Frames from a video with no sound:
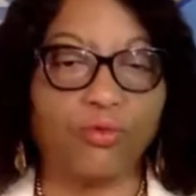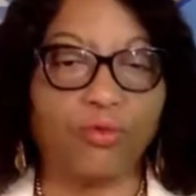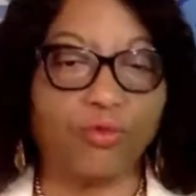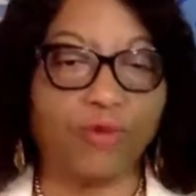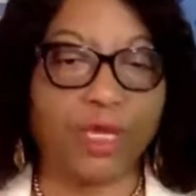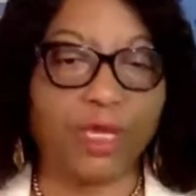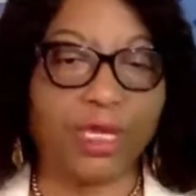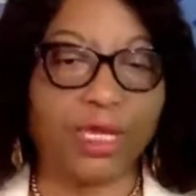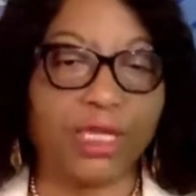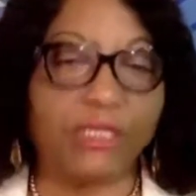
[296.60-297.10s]

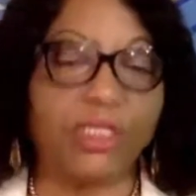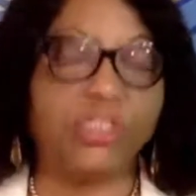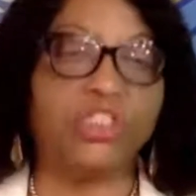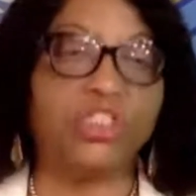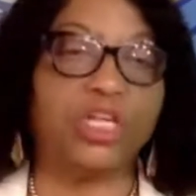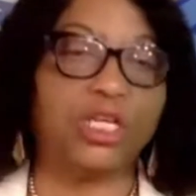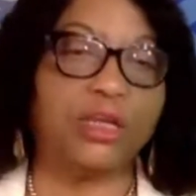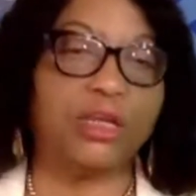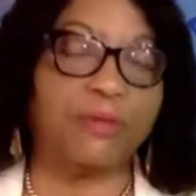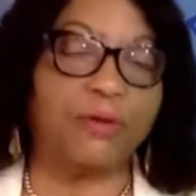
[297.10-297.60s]
we
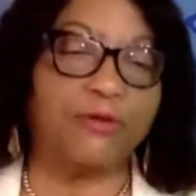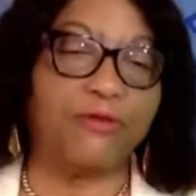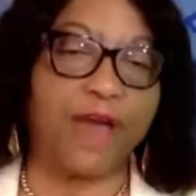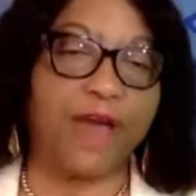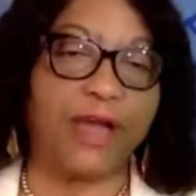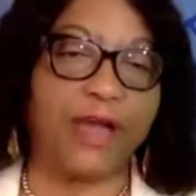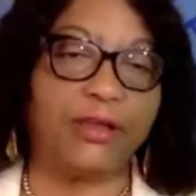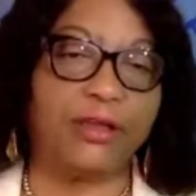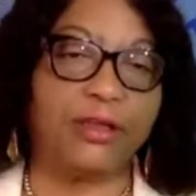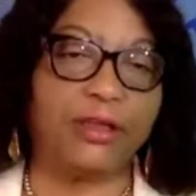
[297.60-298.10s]
initially
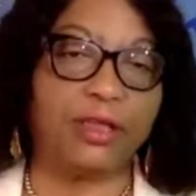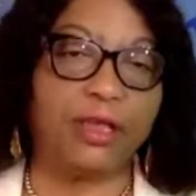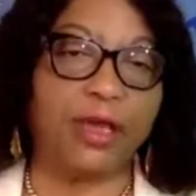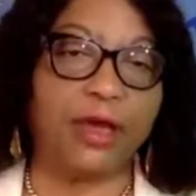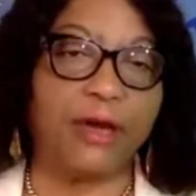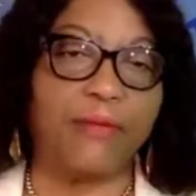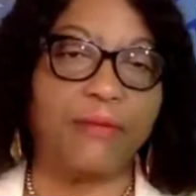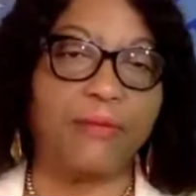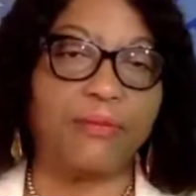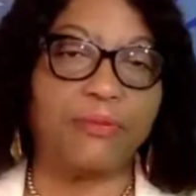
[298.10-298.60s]
provided
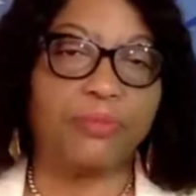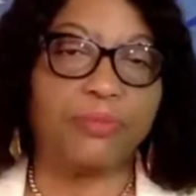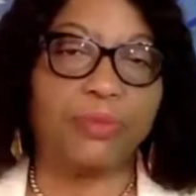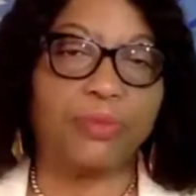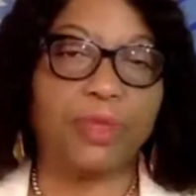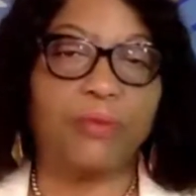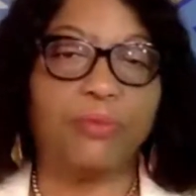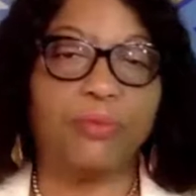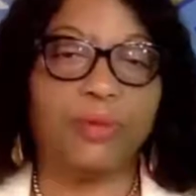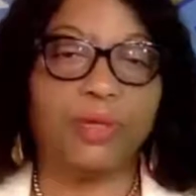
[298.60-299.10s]
them
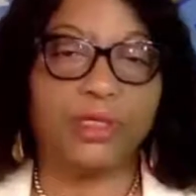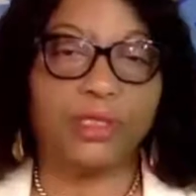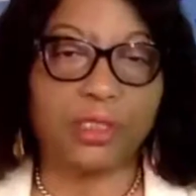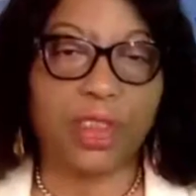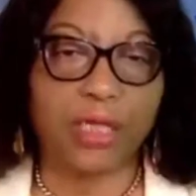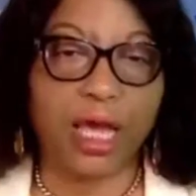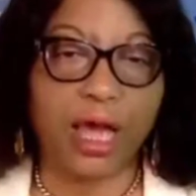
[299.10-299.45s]
but